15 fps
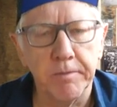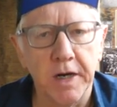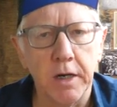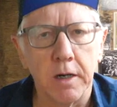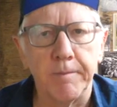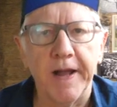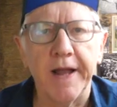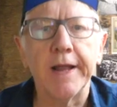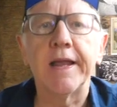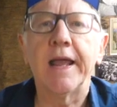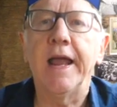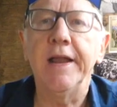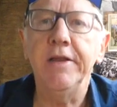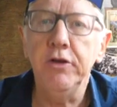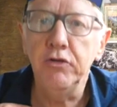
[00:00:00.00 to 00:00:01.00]
bar bag,
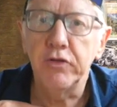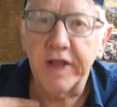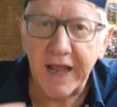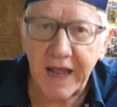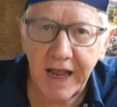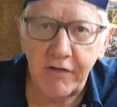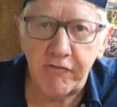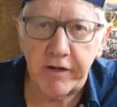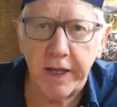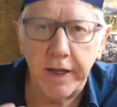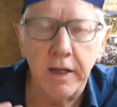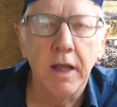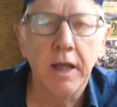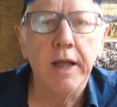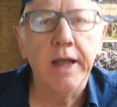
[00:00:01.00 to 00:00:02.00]
can you carry